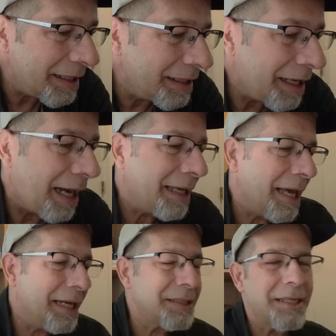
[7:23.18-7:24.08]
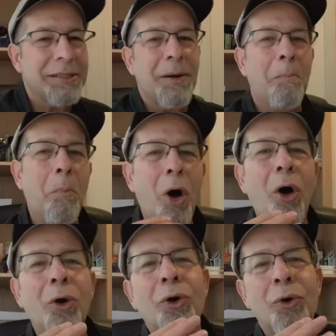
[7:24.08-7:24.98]
it, I guess, as a
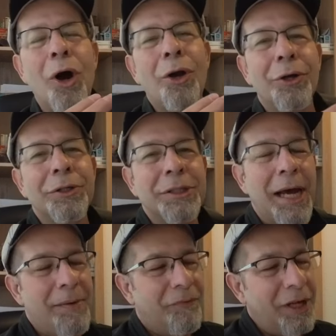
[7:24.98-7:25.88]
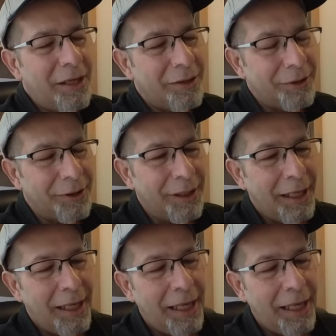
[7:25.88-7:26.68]
mall crawler type vehicle,